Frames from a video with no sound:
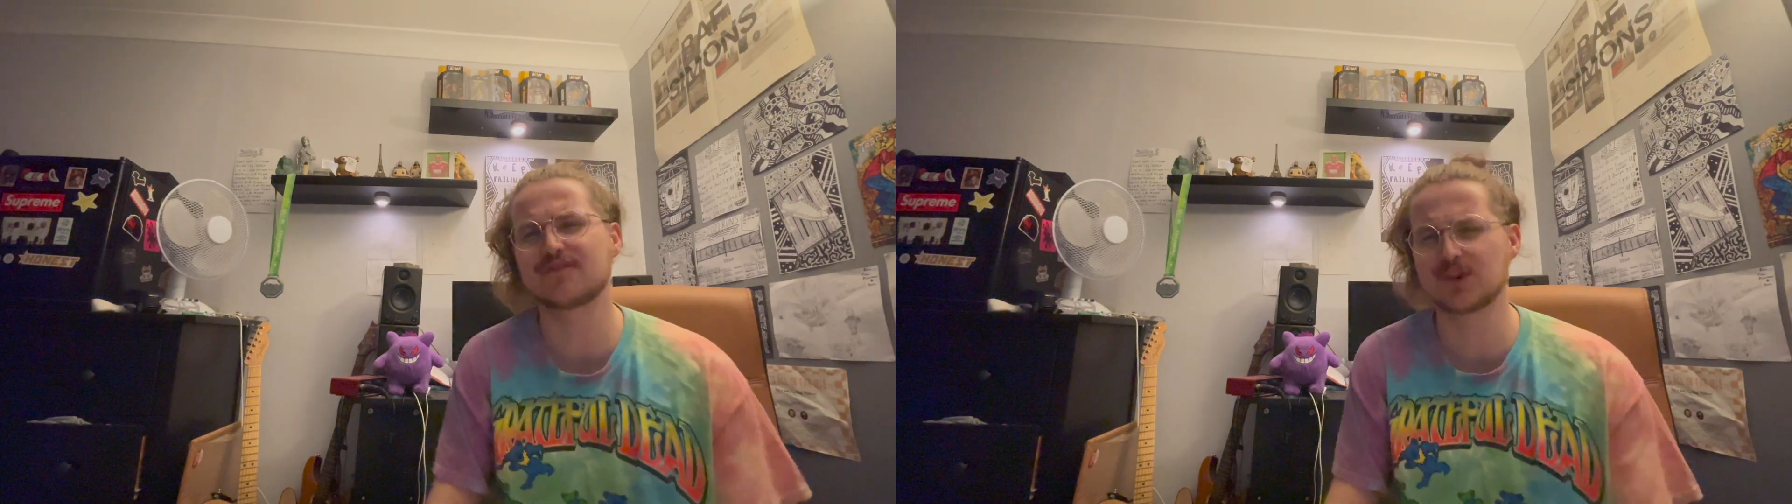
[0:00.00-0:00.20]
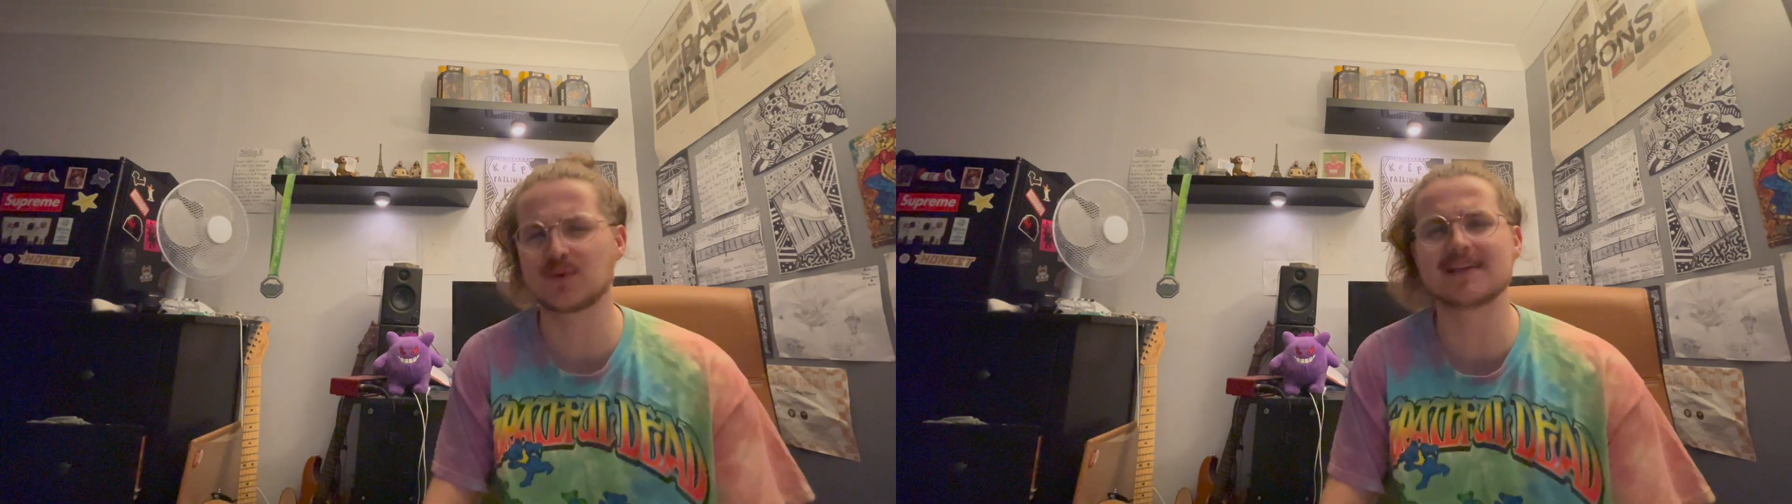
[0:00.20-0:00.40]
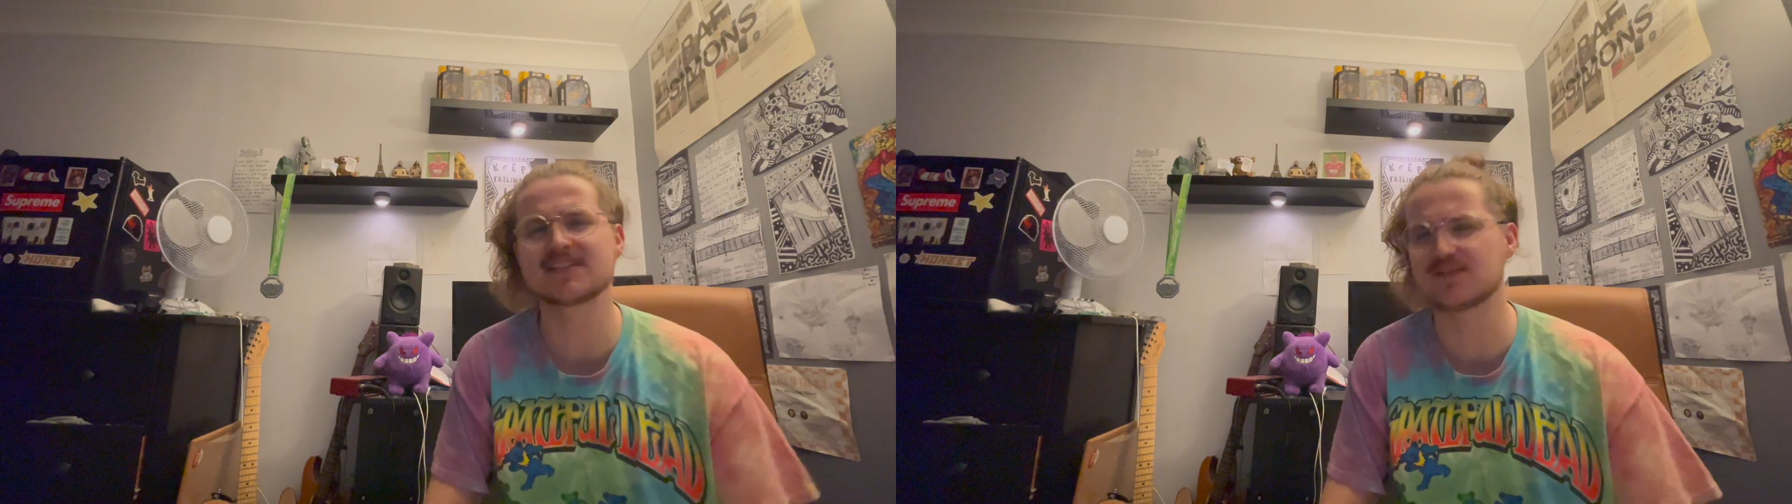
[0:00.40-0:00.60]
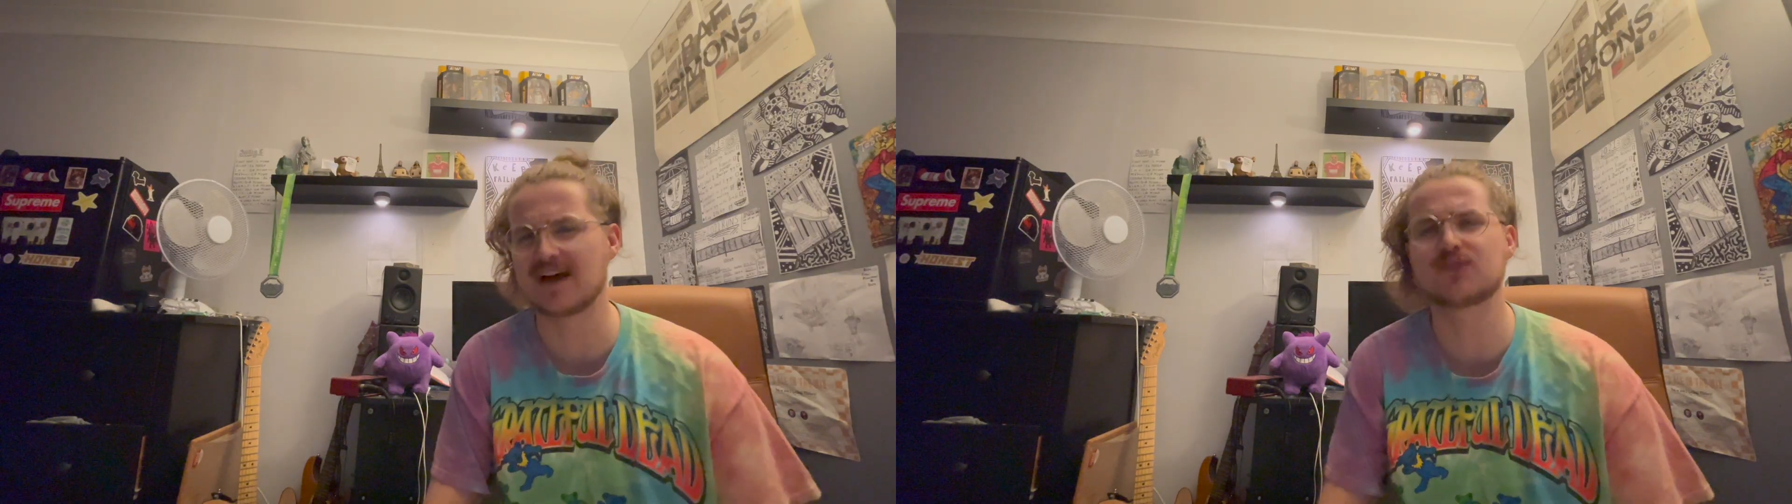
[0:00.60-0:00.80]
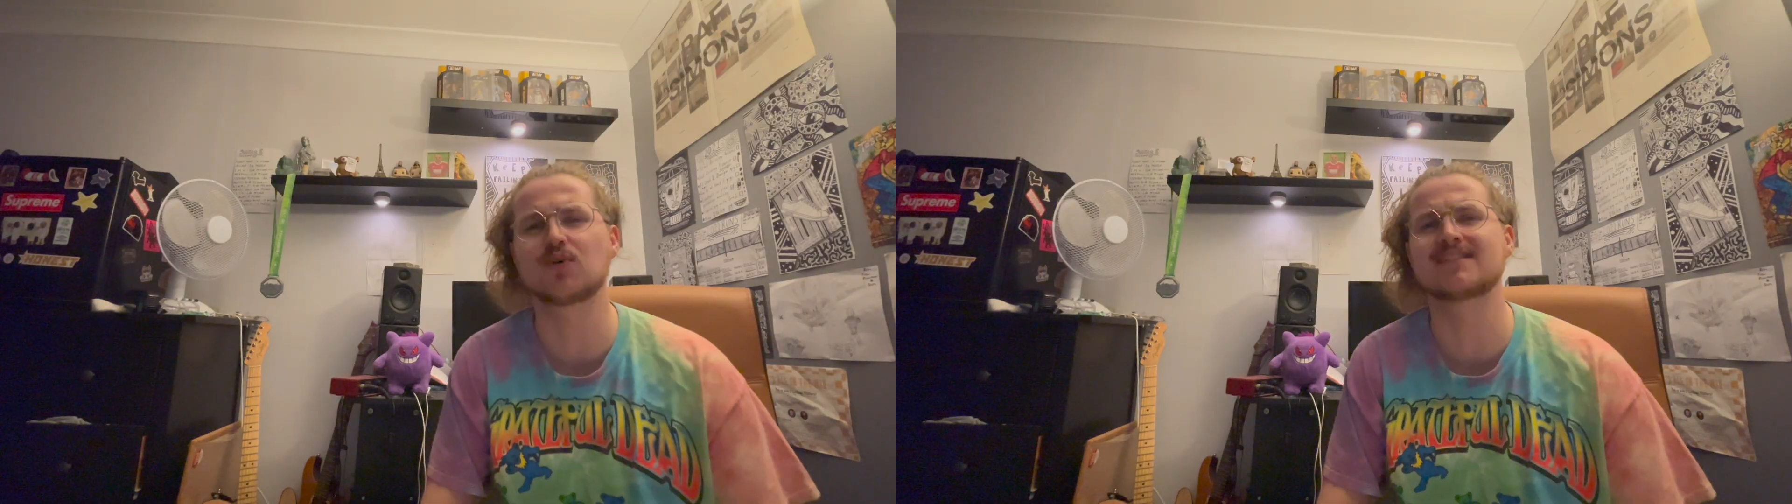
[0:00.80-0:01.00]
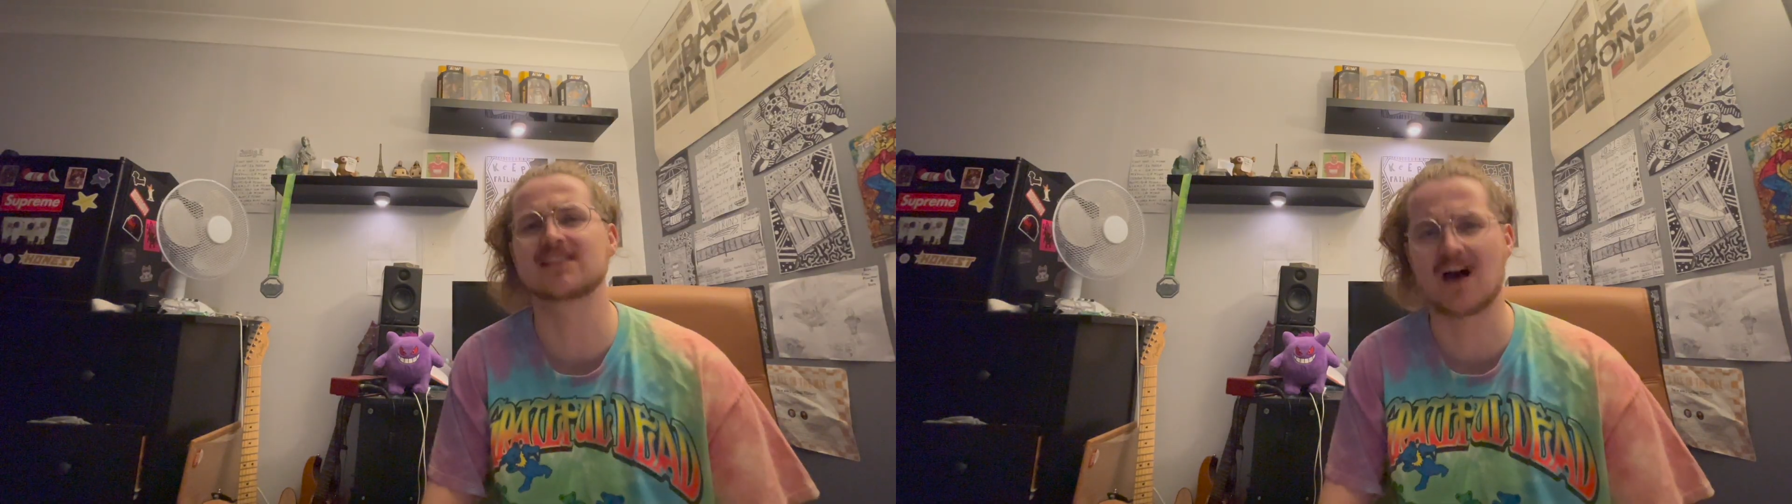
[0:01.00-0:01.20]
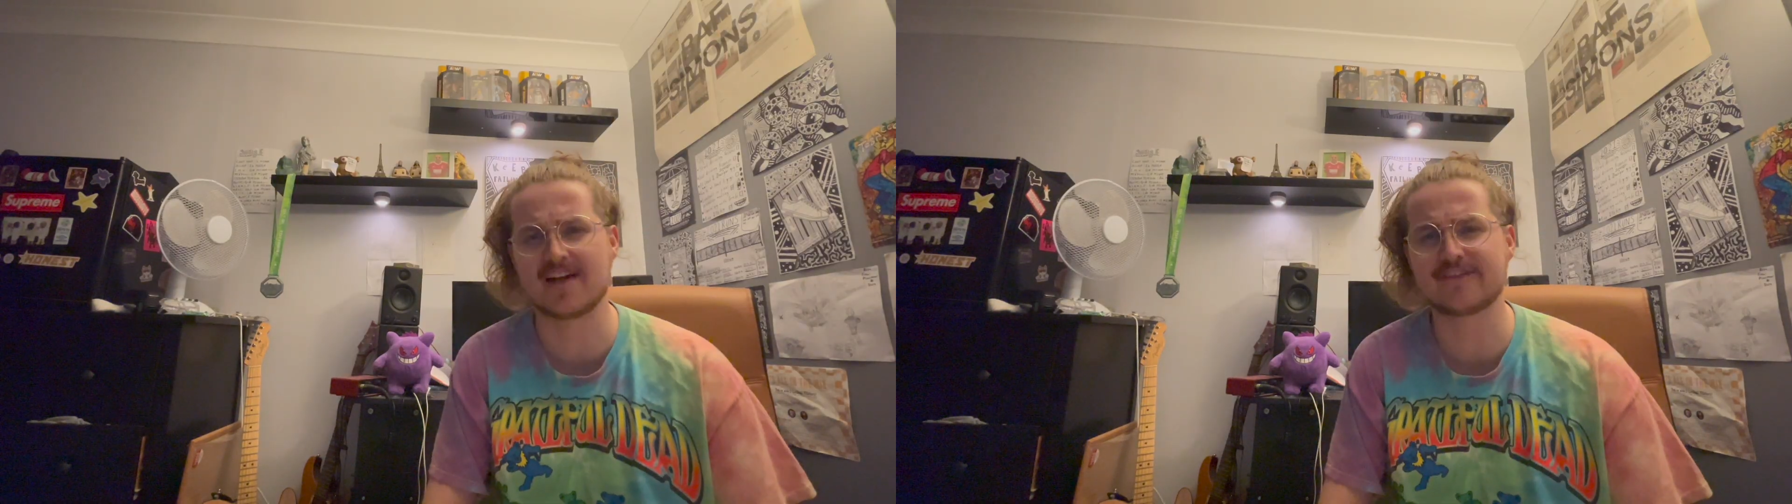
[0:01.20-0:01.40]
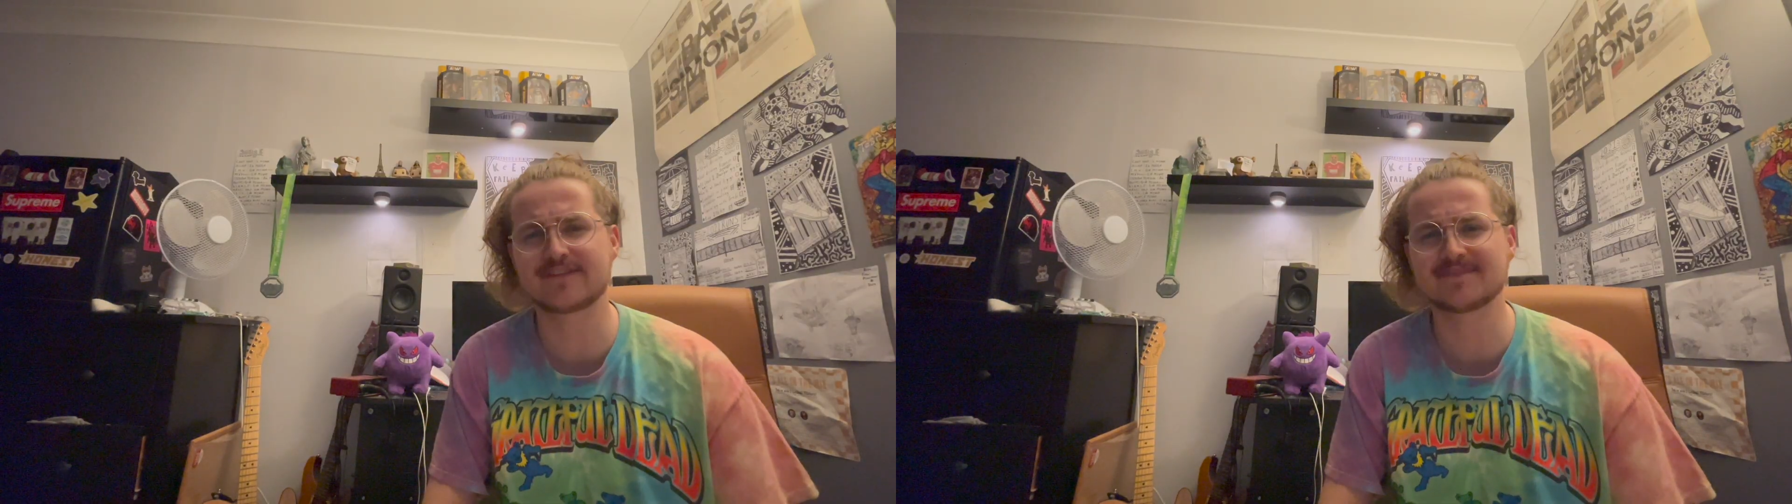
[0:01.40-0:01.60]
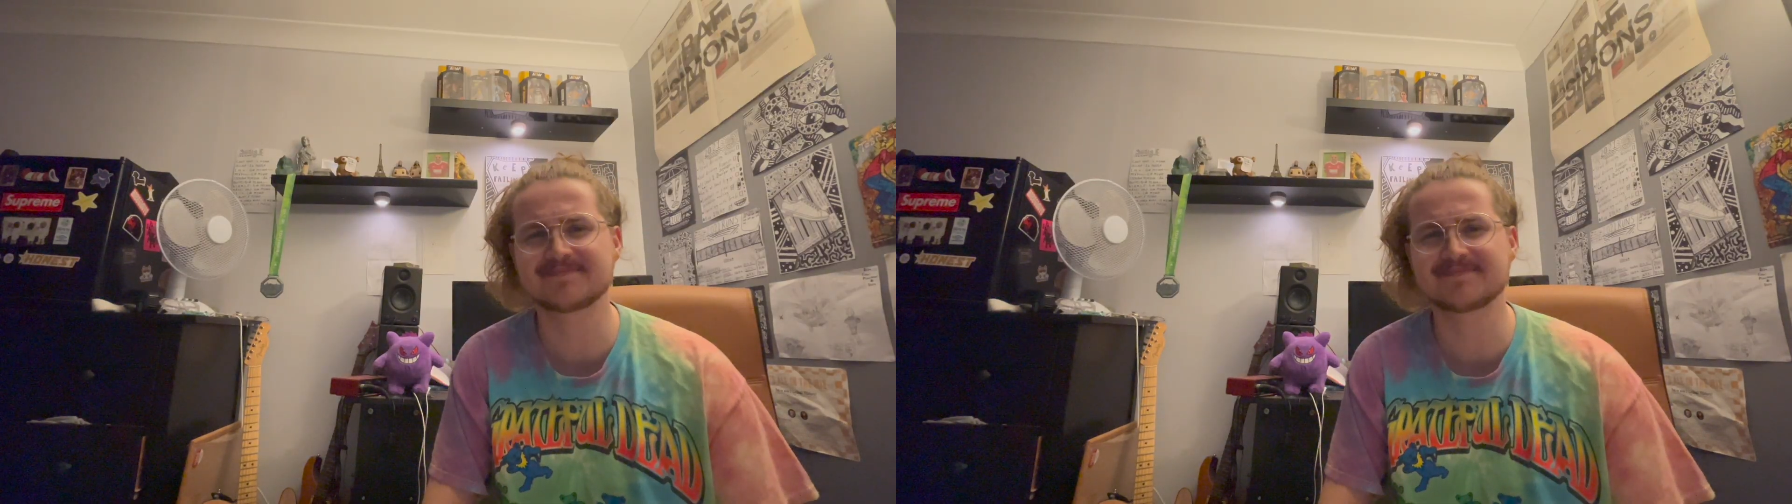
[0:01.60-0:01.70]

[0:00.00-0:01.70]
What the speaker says: for the rest of Edward's life.